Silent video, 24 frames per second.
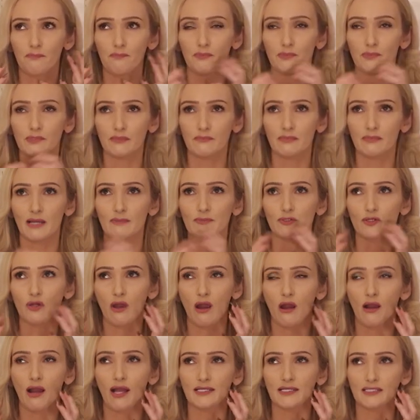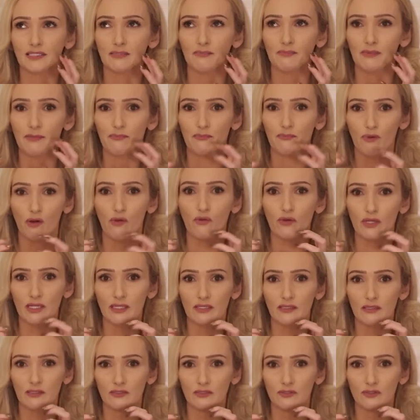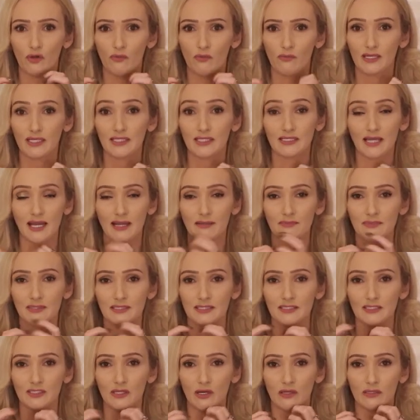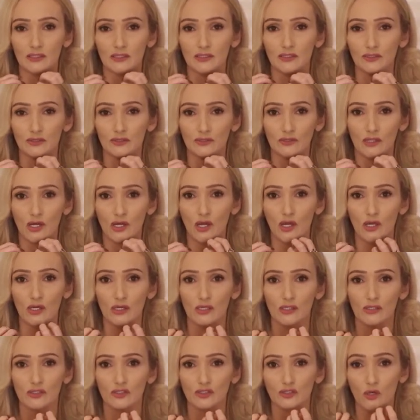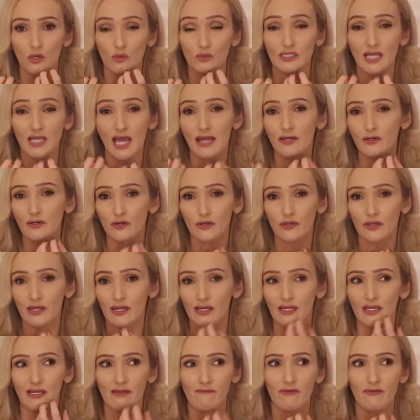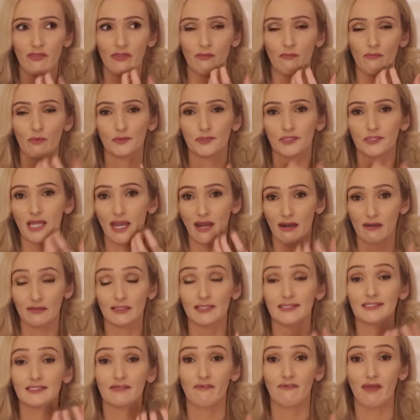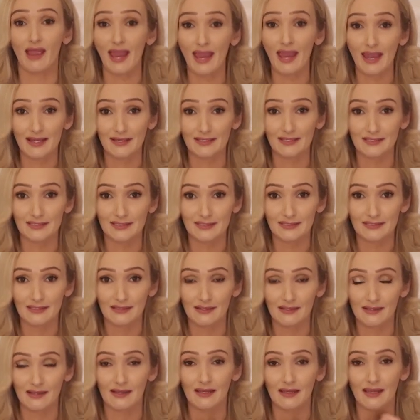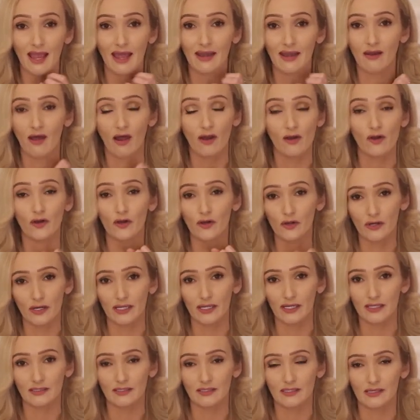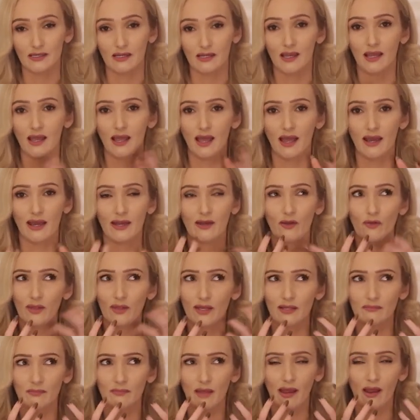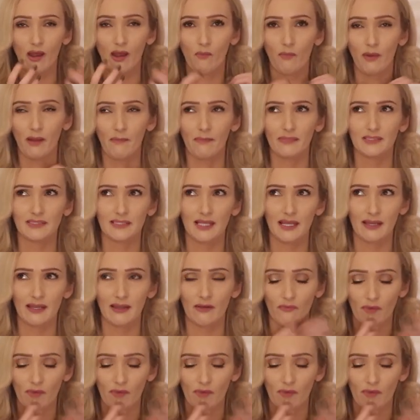sometimes your heart has to be broken so many times until it's so tender that even the most careless of hands cannot hurt it. And I know that, I hope I'm saying it